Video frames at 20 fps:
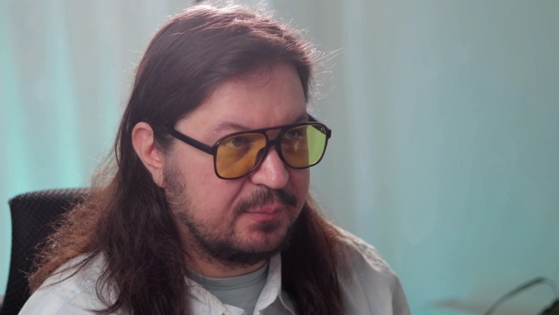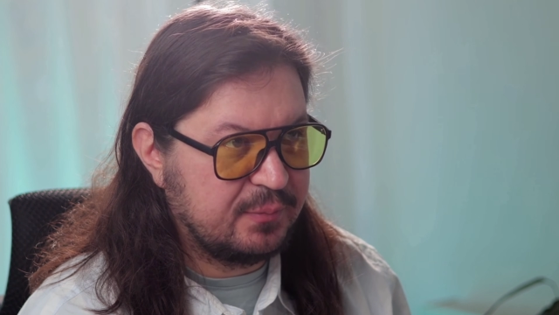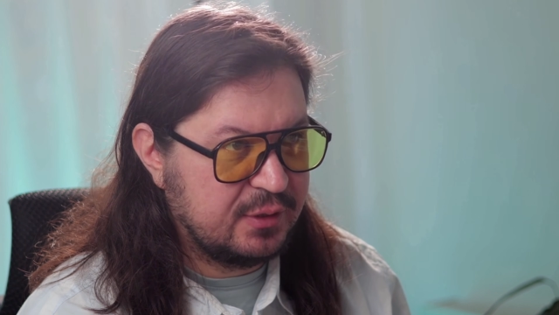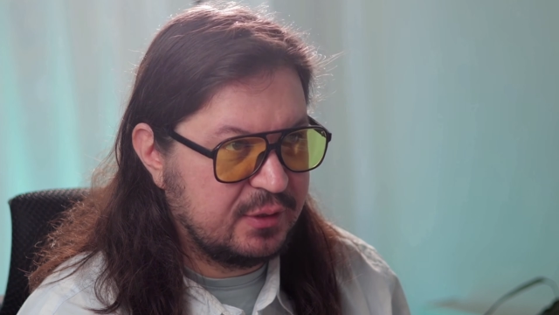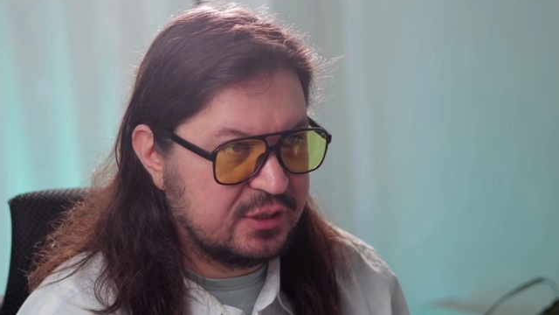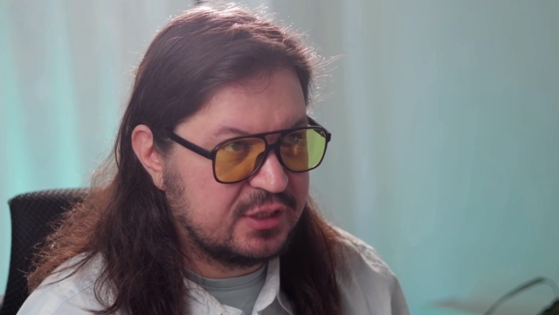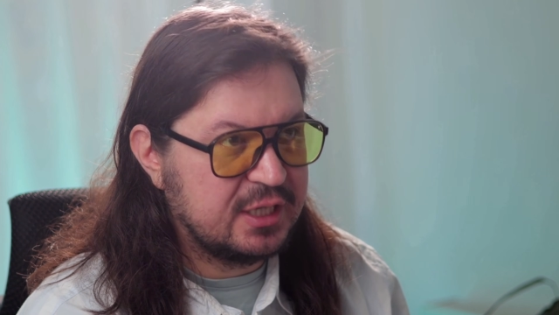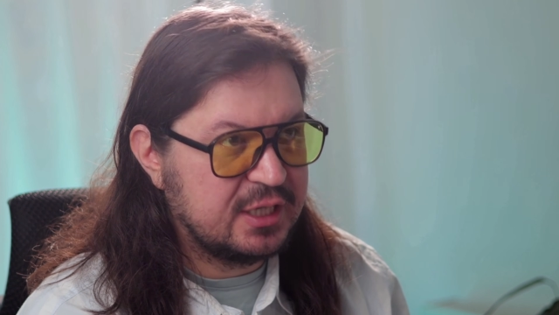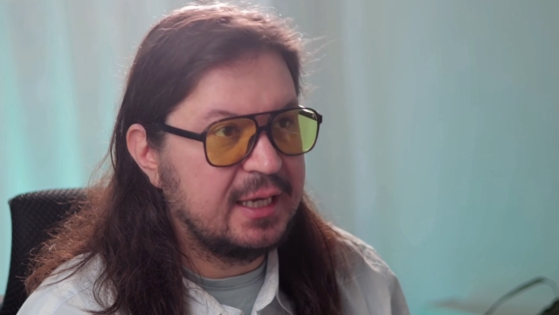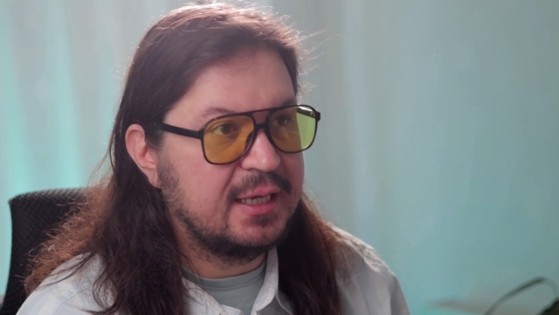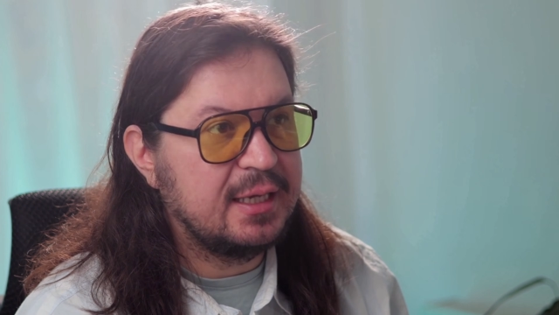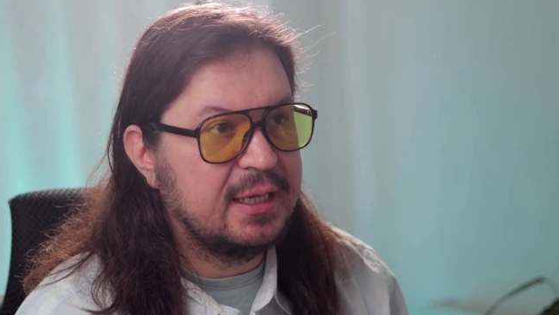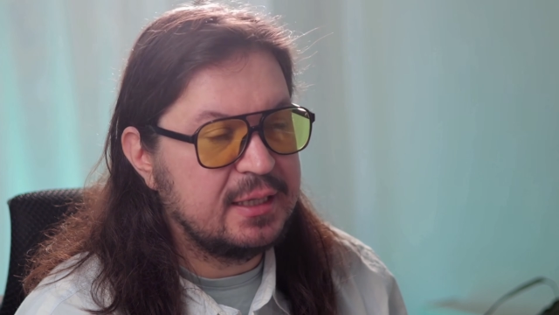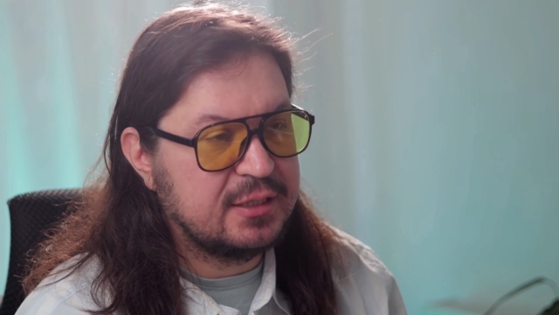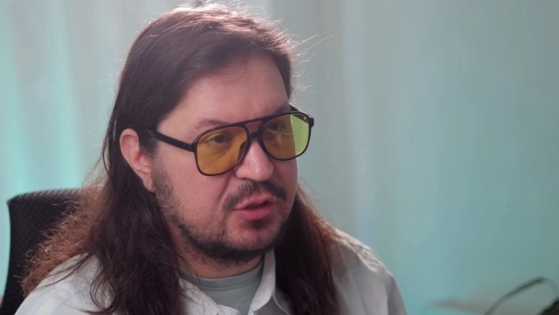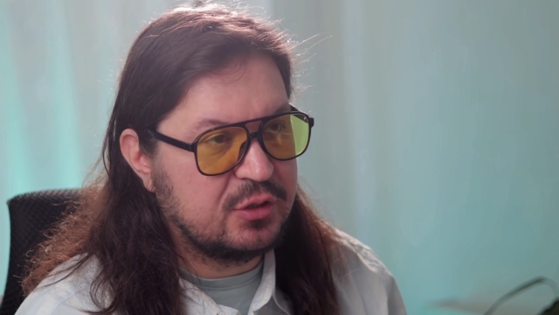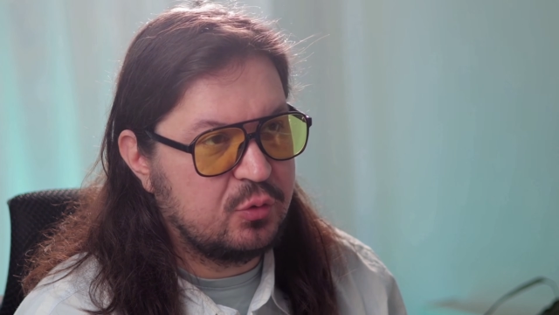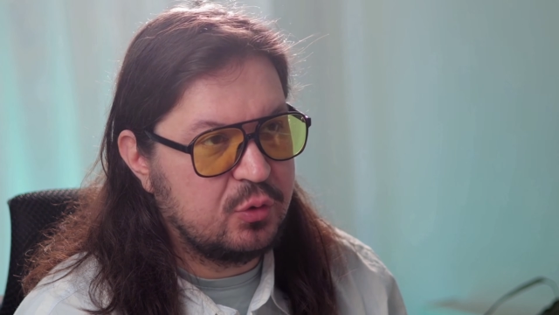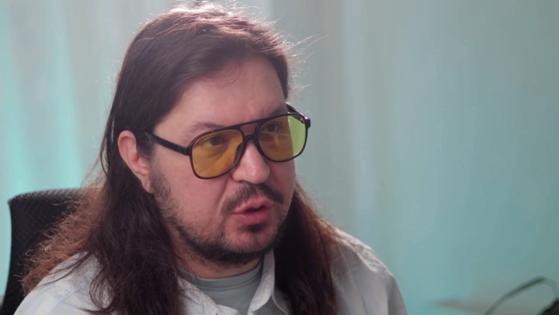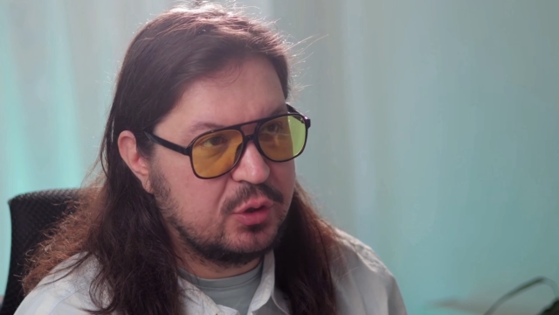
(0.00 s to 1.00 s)
but shedding
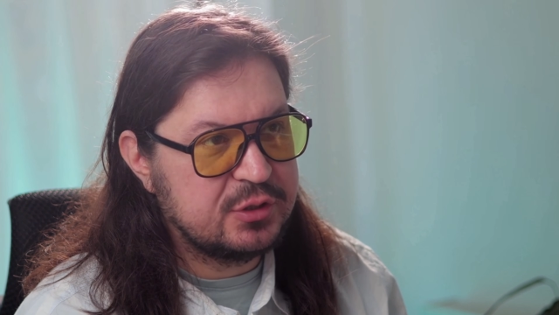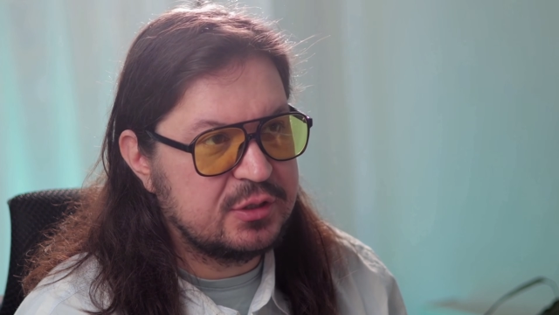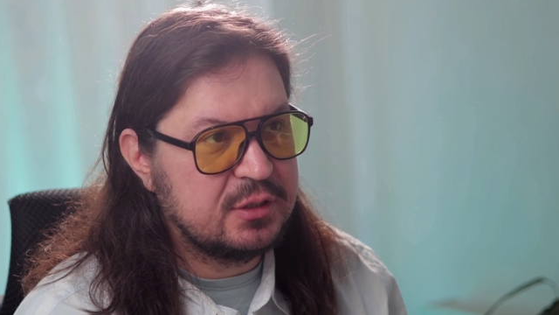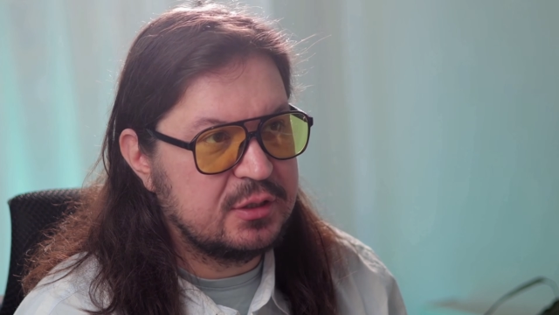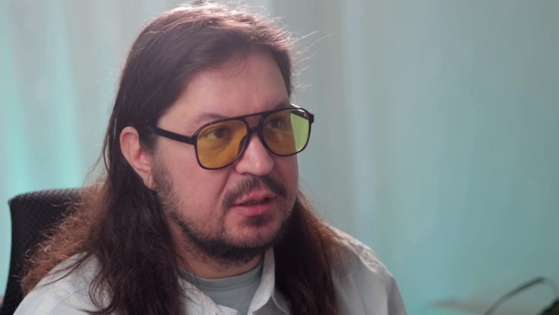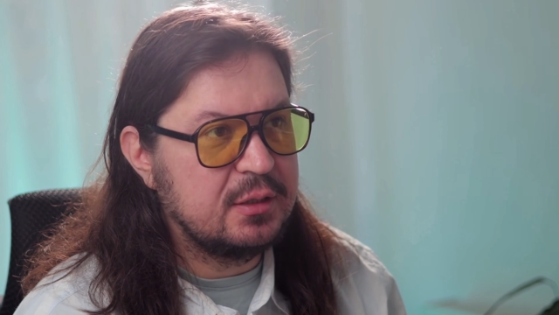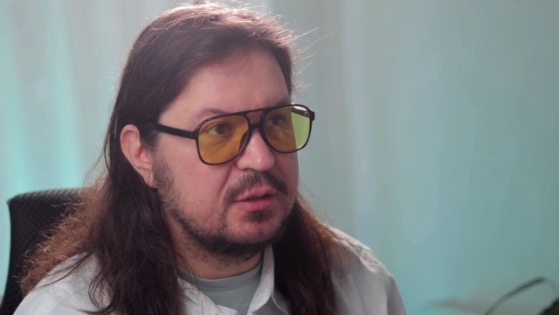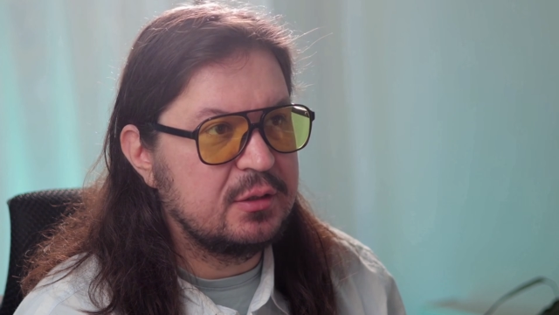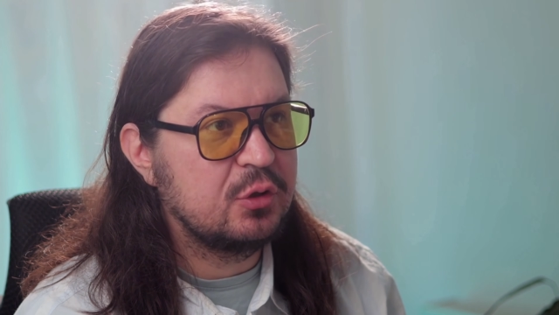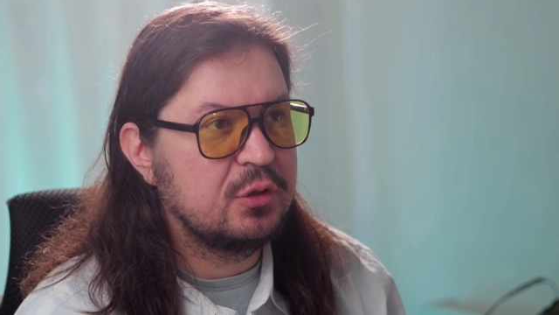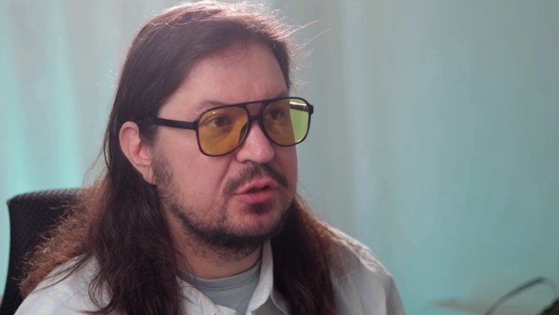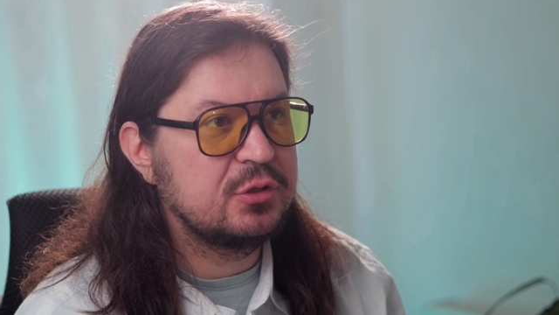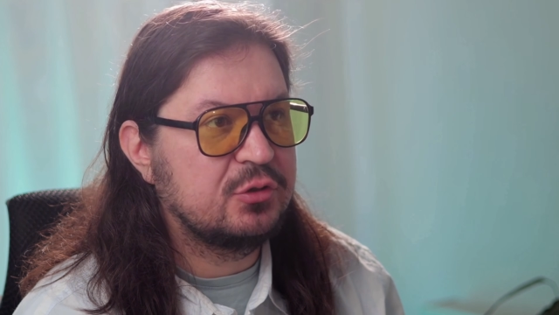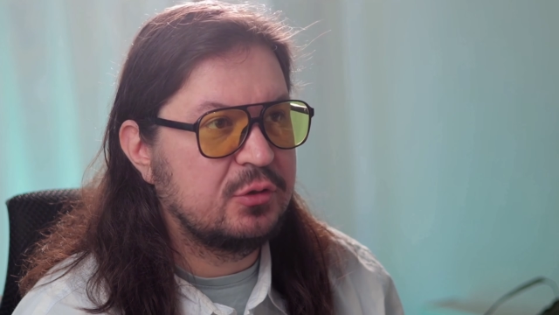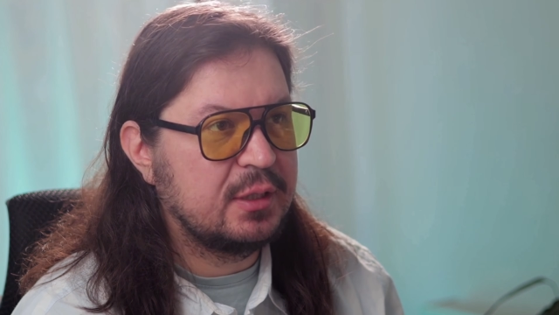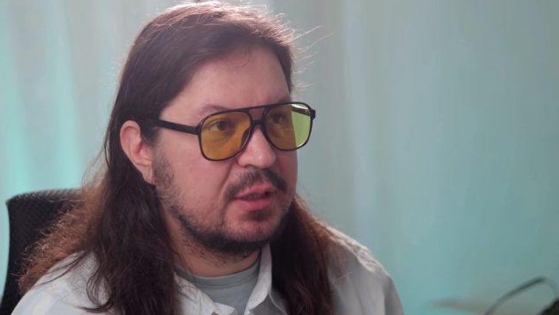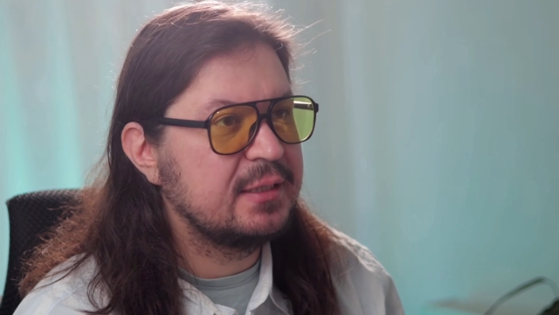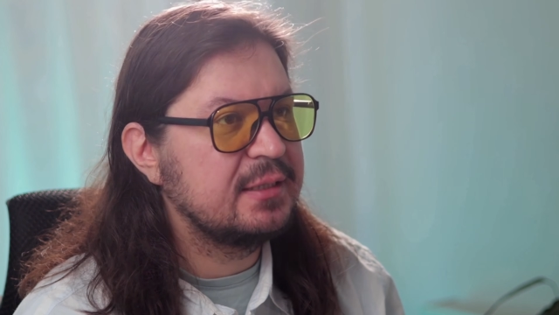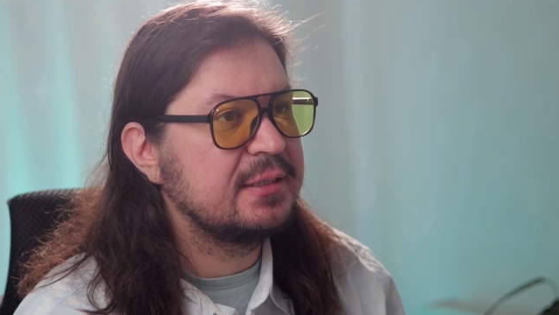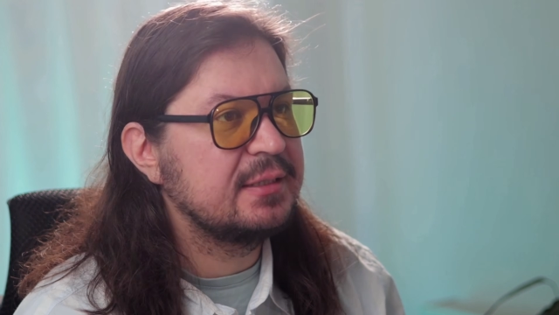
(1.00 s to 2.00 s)
its worst
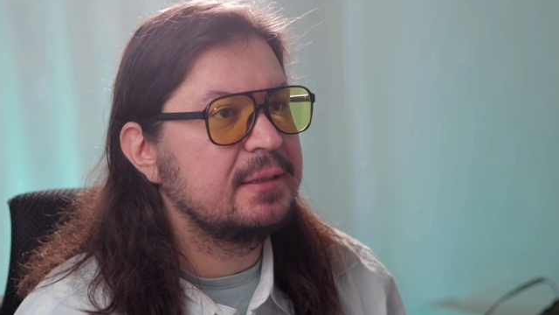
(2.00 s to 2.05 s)
constraints.